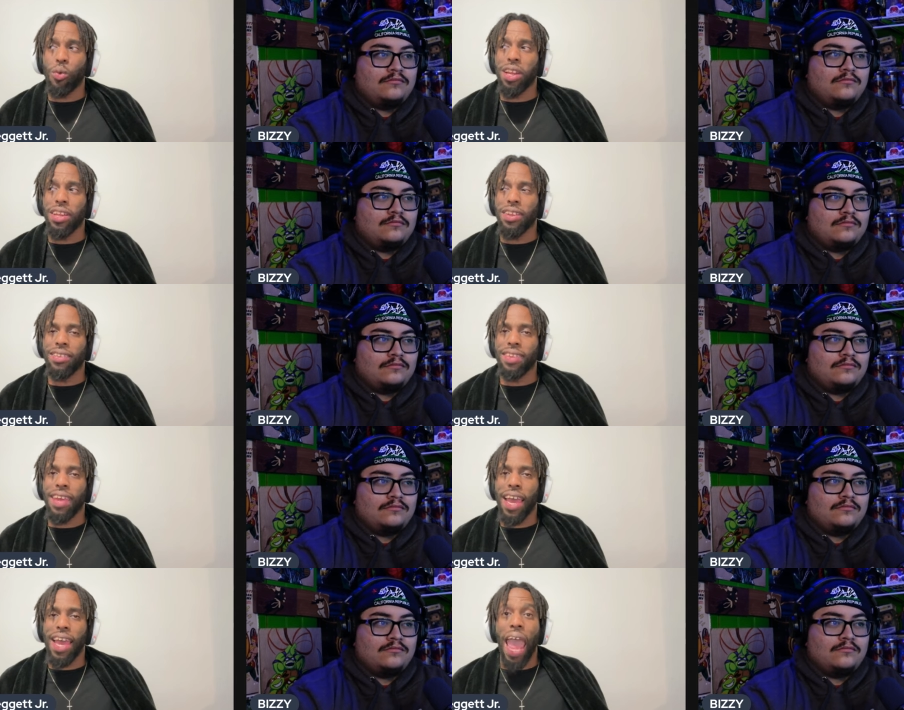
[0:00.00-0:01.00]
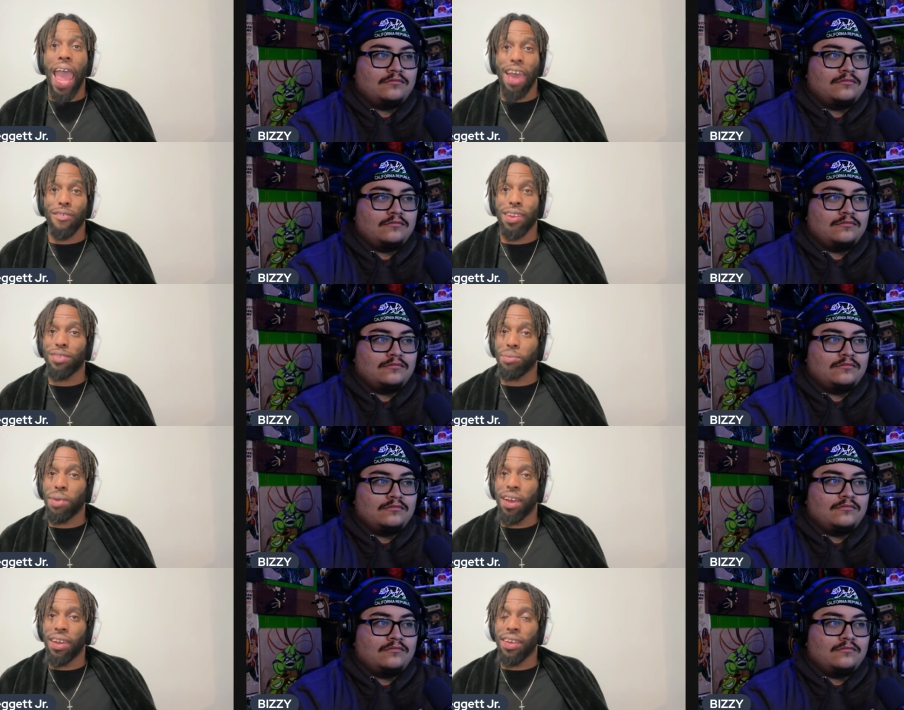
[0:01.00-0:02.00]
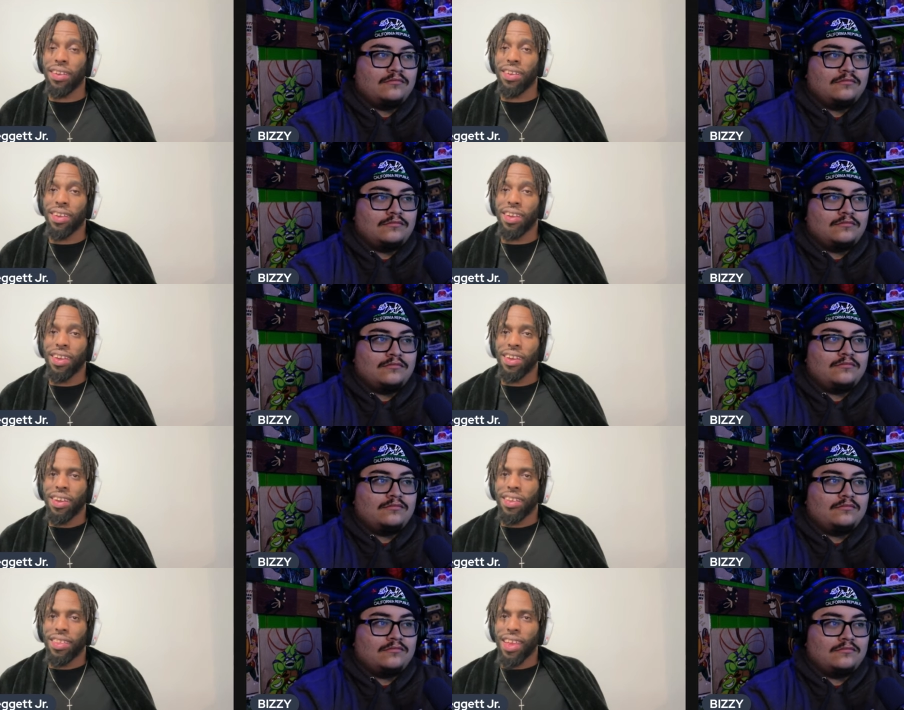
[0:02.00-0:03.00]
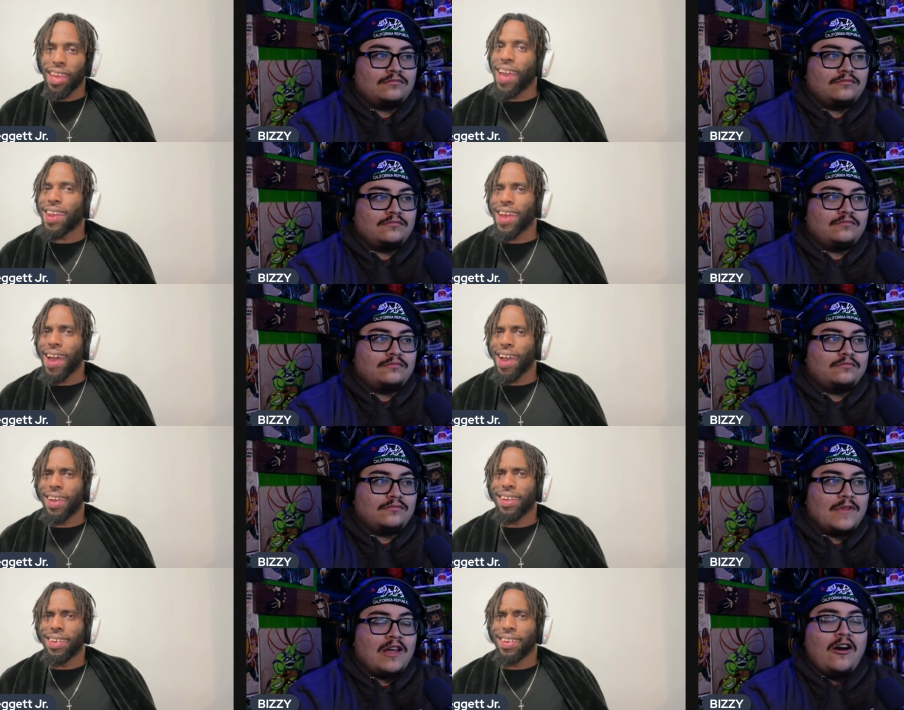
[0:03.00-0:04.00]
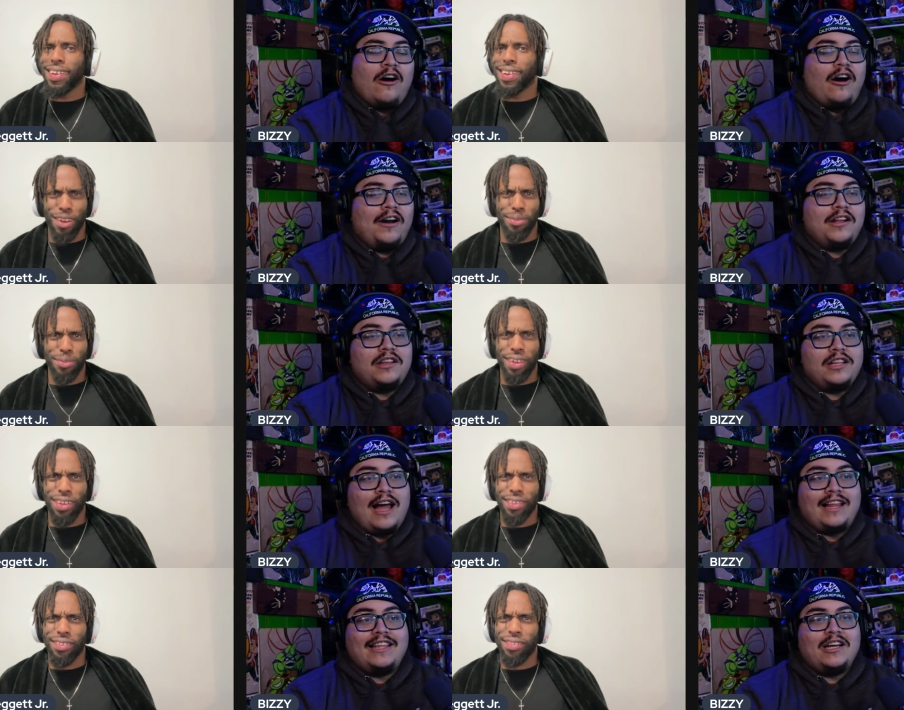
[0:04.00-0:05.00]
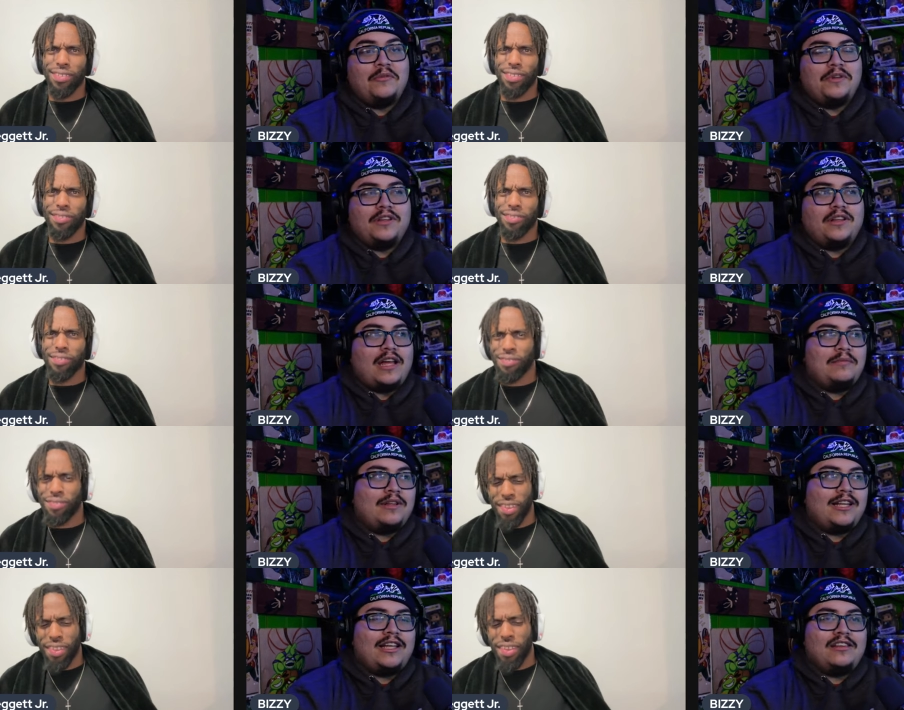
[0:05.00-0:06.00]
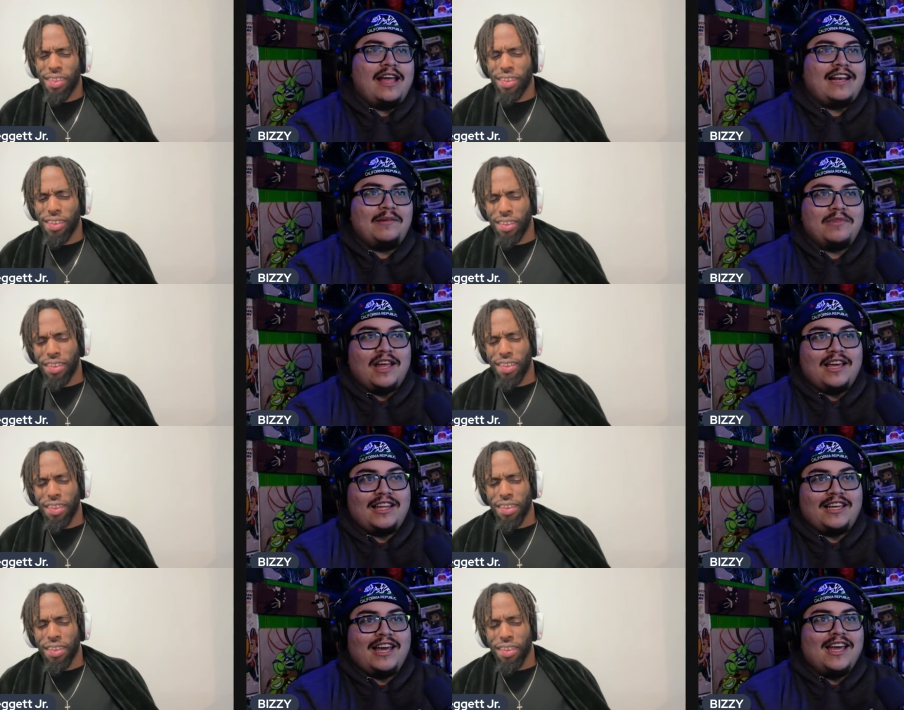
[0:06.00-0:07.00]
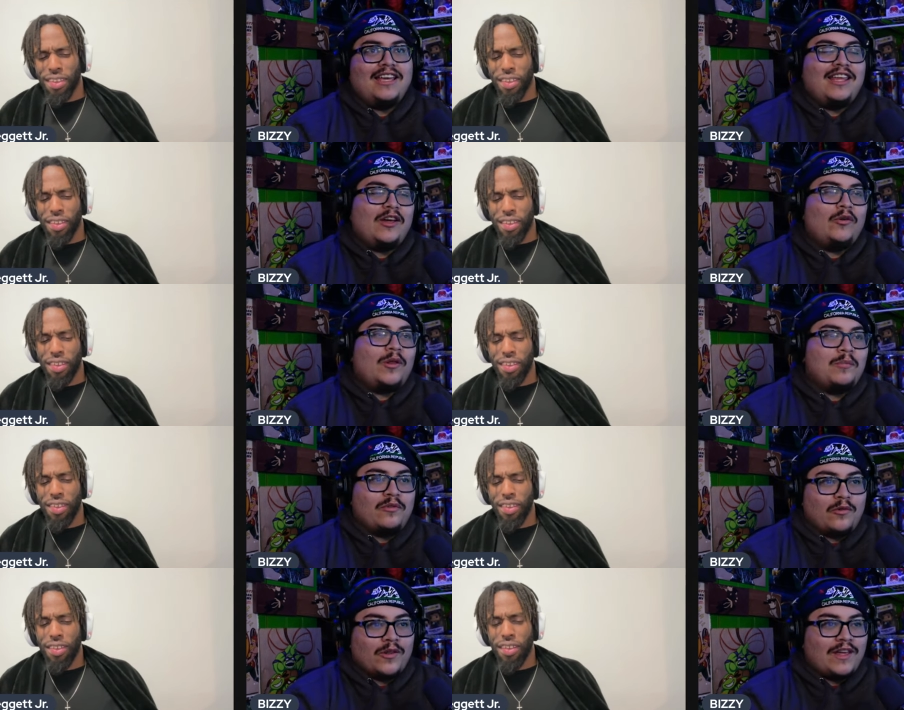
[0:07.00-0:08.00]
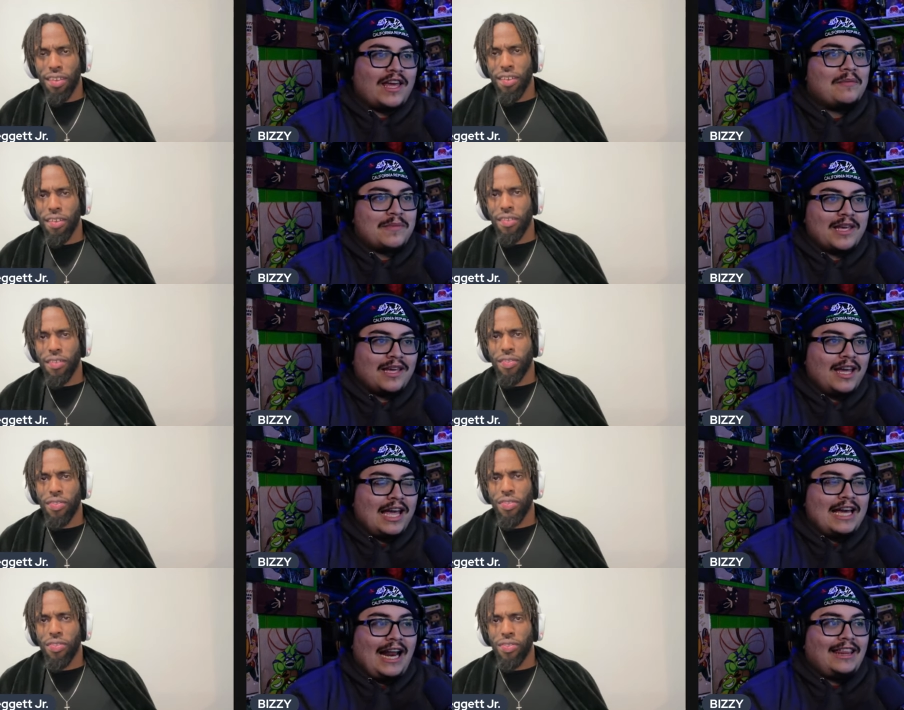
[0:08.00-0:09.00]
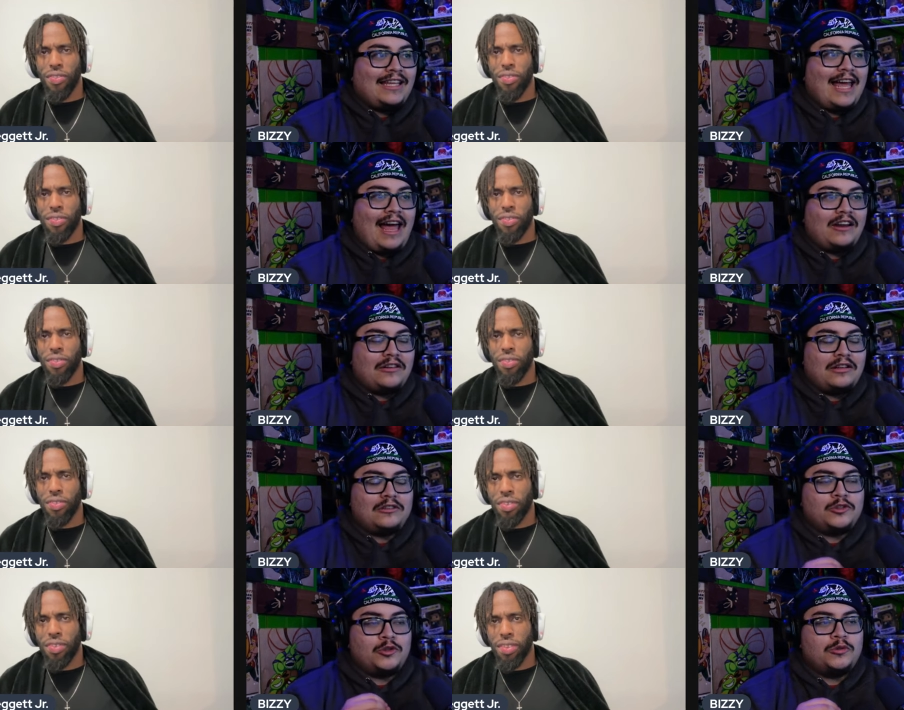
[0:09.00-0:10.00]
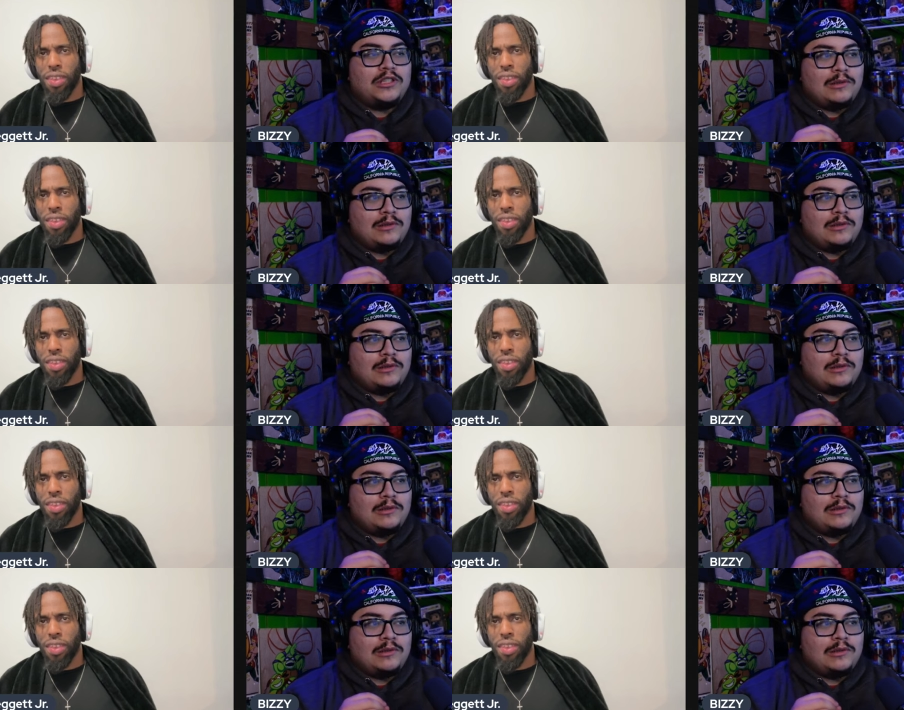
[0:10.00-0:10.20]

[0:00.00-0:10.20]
Speaker 1: did his dad have in his mind that he had to die? You know Honestly,
Speaker 2: I think it was the same thing. Like his dad kept saying, like, kill them before they get me. And I think Ackerson truly